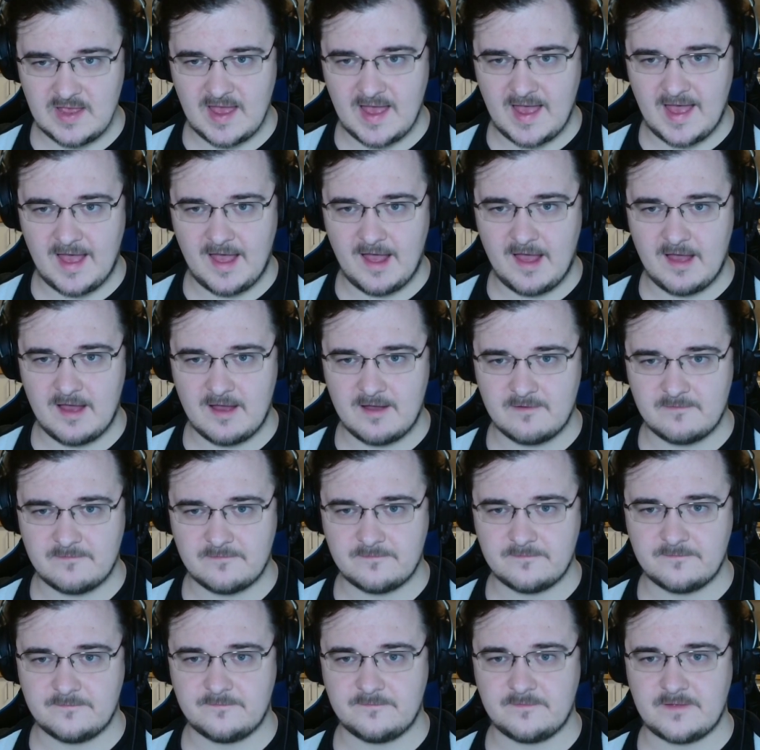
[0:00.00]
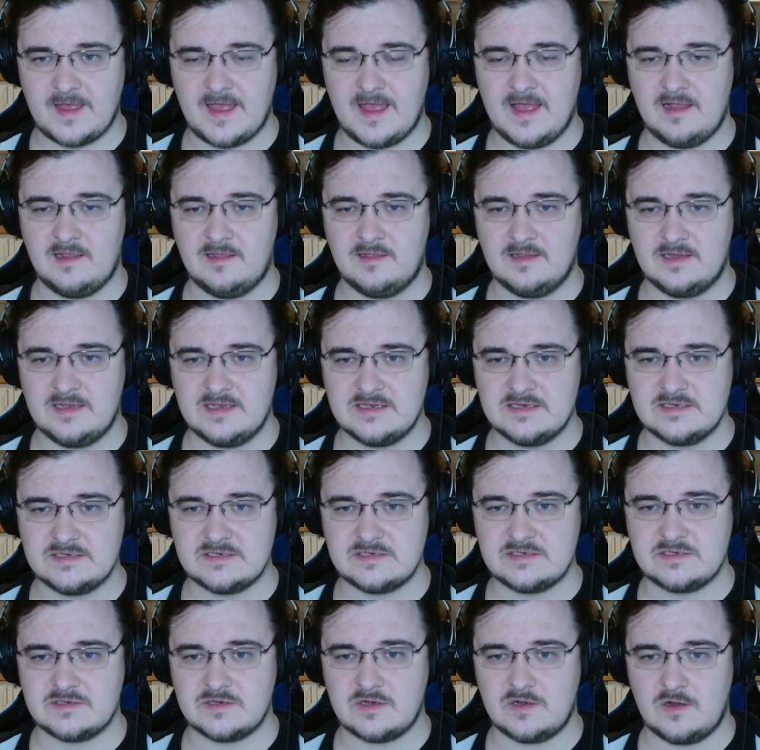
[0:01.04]
have a
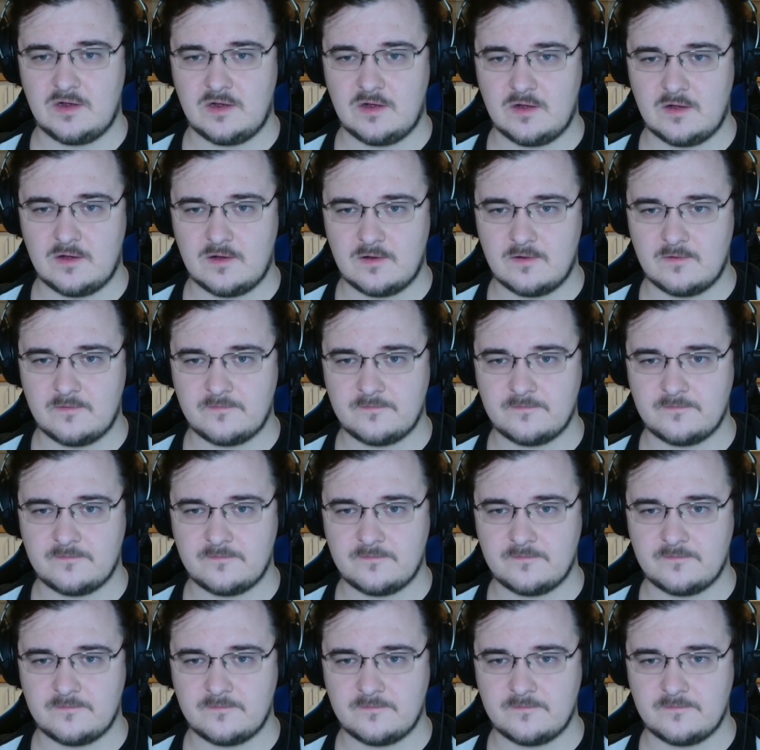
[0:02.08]
list of